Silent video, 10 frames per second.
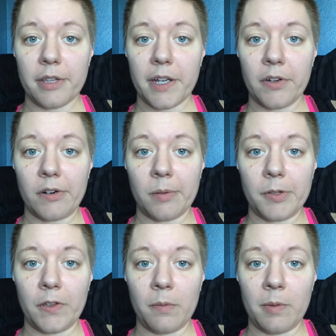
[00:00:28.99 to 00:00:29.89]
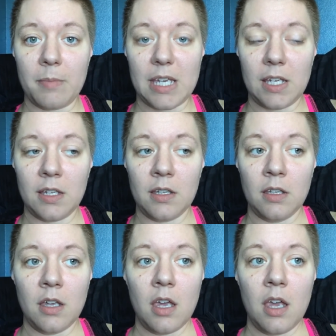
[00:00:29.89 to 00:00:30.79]
like a normal human being.
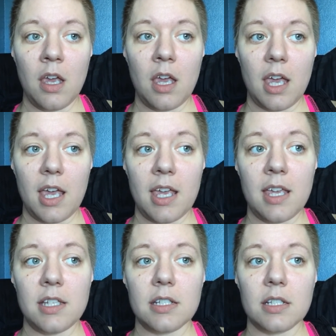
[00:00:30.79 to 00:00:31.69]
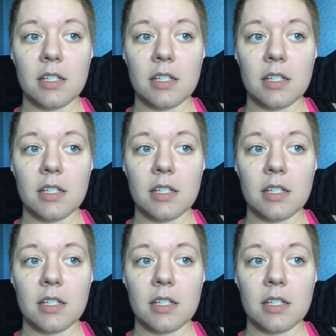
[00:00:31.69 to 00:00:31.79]
It